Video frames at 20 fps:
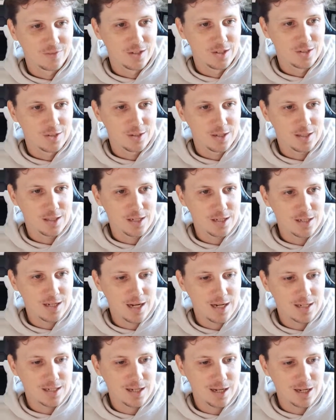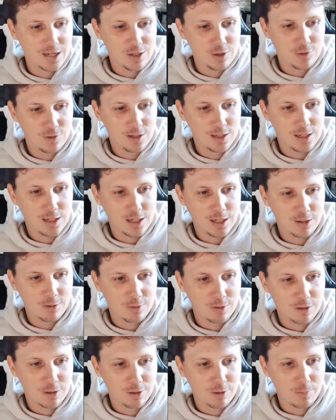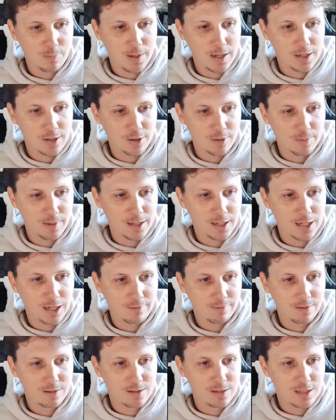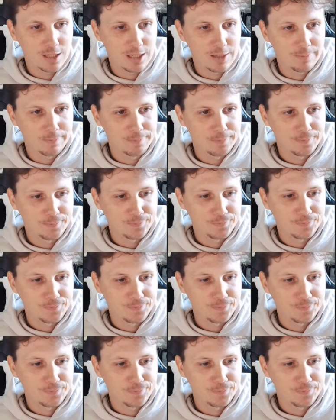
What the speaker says: So, like, this guy's getting unique here with a little Baker, Mike Evans team.